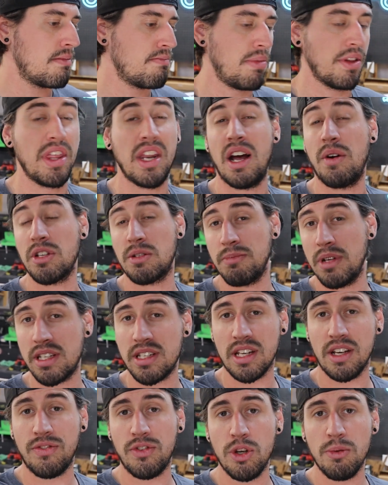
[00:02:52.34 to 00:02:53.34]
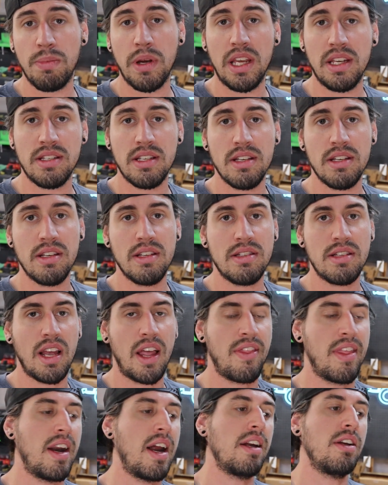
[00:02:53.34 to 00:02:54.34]
But then I was missing a few pieces,
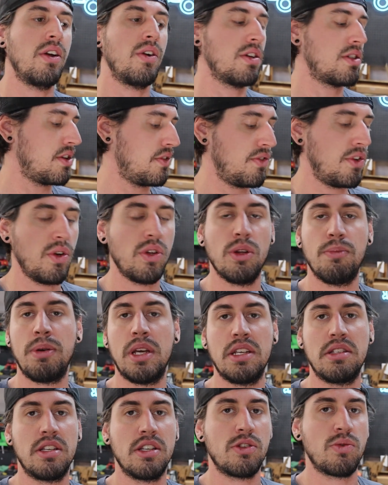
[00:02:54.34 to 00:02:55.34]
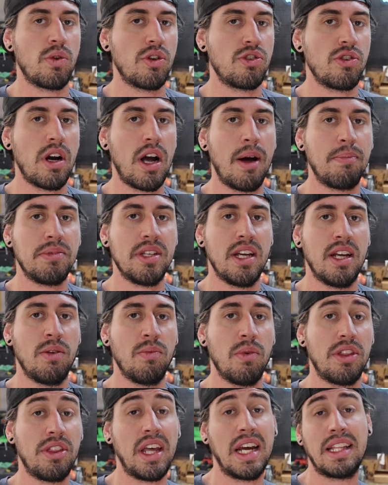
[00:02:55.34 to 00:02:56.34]
and then I noticed a few of the pieces were dropped
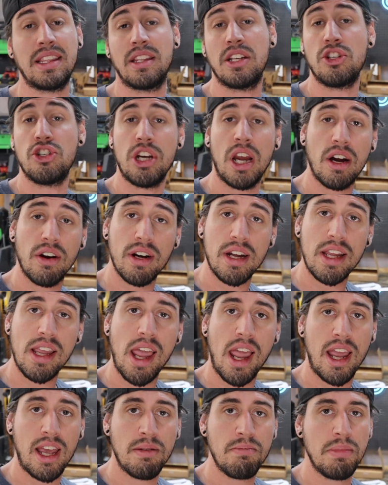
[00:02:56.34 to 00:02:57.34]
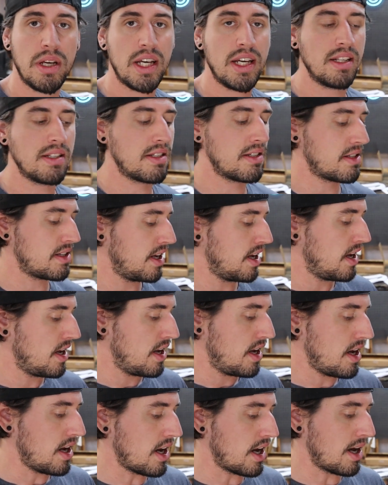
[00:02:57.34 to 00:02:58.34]
in with like the jerry can bits.
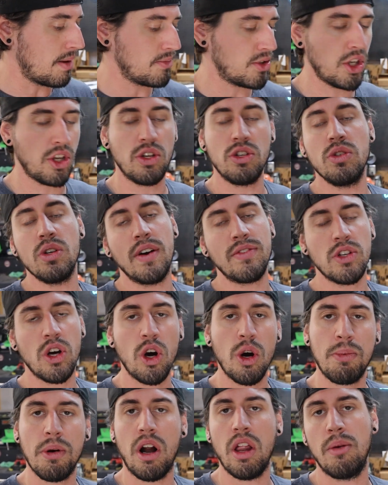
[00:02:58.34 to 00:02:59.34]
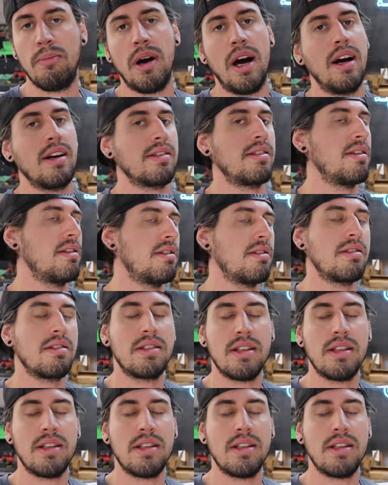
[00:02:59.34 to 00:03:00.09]
So you do have to open all the boxes,